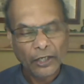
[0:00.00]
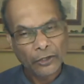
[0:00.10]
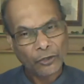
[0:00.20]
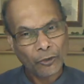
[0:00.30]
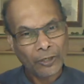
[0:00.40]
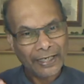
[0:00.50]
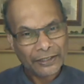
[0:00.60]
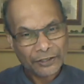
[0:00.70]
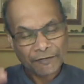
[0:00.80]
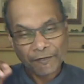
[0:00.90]
You're
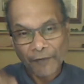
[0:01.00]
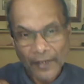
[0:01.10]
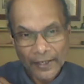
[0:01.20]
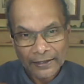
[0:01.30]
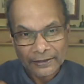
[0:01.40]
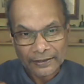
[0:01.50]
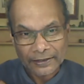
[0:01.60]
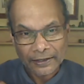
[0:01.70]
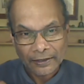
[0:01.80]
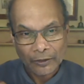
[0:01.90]
less fazed
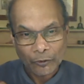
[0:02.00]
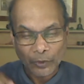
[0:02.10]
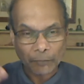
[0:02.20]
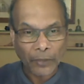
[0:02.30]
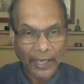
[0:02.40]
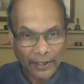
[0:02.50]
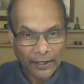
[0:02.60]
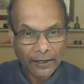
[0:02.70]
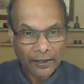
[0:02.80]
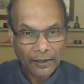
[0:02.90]
with panic